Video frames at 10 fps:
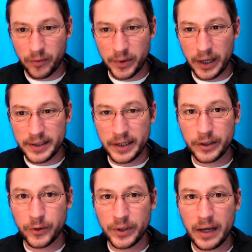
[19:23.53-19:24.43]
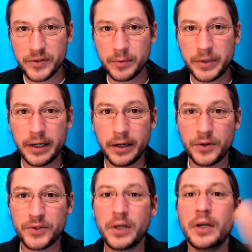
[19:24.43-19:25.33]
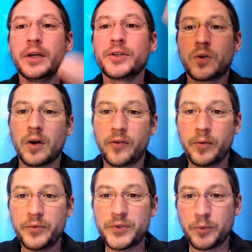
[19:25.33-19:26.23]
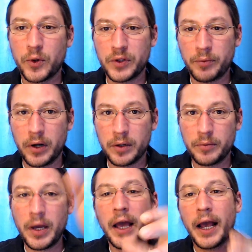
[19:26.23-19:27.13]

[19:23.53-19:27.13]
But ideally, you would have somebody else scruff them, support their bottom,